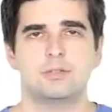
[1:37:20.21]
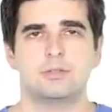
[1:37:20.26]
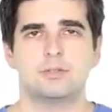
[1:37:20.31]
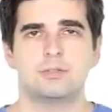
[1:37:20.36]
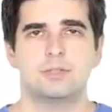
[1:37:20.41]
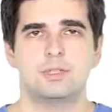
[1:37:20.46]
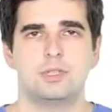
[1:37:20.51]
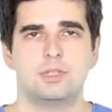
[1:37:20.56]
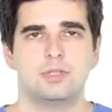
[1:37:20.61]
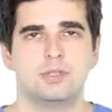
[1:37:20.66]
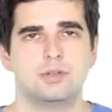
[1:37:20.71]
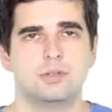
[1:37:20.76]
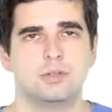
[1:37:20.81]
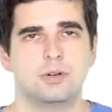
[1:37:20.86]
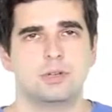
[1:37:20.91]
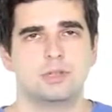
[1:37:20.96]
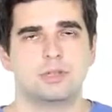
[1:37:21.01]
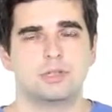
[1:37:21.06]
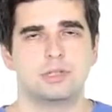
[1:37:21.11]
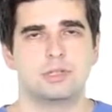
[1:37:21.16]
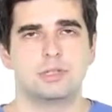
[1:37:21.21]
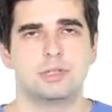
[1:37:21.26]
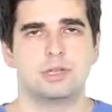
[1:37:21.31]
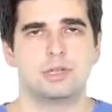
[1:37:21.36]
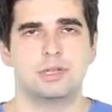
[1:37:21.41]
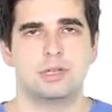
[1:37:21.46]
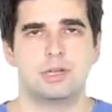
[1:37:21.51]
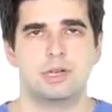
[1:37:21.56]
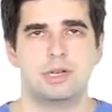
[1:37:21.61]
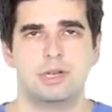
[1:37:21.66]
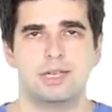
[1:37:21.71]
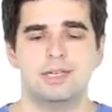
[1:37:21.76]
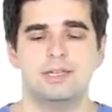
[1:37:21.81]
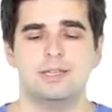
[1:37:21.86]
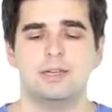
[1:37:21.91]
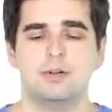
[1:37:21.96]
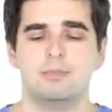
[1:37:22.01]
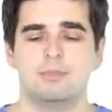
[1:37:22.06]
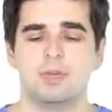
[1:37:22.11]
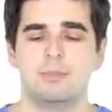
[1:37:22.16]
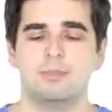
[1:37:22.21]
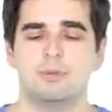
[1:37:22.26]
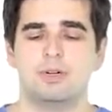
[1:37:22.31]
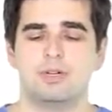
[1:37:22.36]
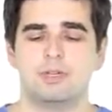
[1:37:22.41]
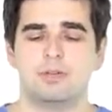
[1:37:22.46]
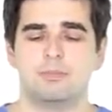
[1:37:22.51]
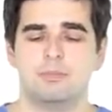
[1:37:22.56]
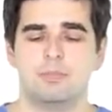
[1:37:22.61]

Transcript: to be stored in linear memory,